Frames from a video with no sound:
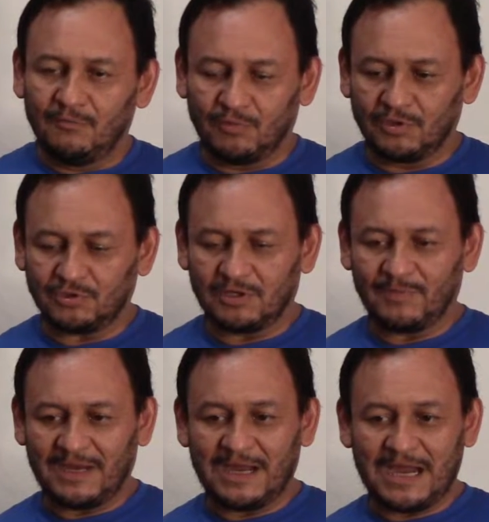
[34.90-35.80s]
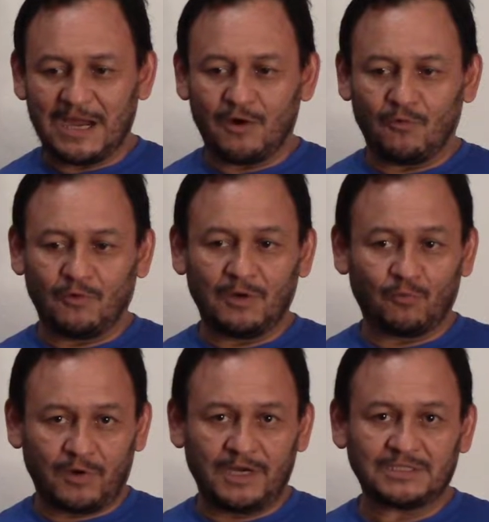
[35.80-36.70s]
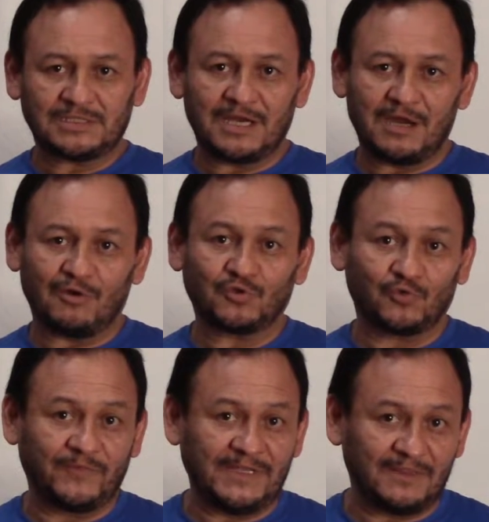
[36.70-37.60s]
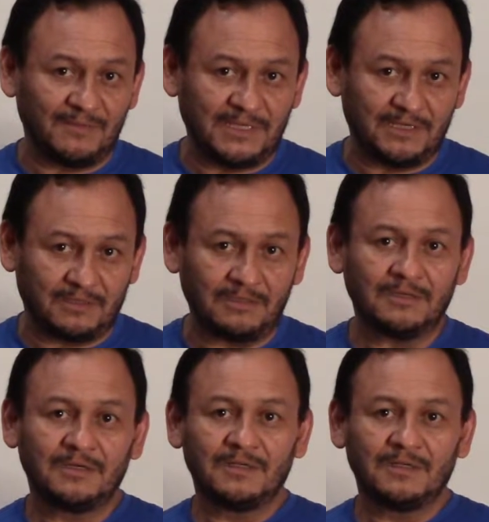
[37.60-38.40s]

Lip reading: We're going to talk about how it works and how to read the meter.